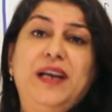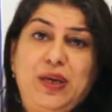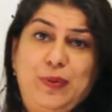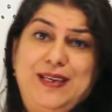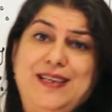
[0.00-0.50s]

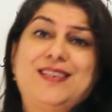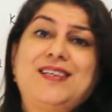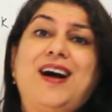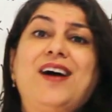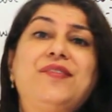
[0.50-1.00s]
liquid. It is
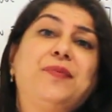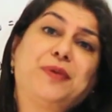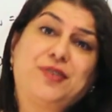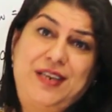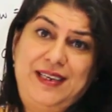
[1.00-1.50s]

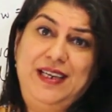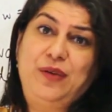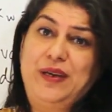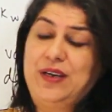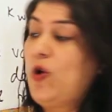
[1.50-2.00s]
100%
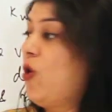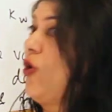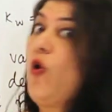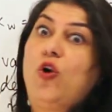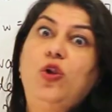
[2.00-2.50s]
liquid,
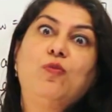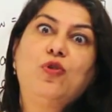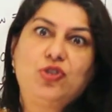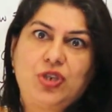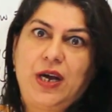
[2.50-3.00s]
or
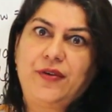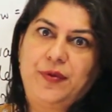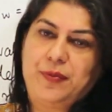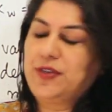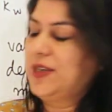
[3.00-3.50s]
almost
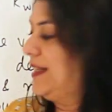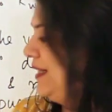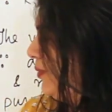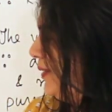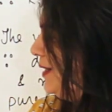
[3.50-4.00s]
100%
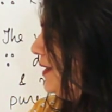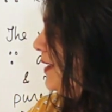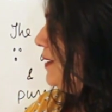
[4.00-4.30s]
liquid.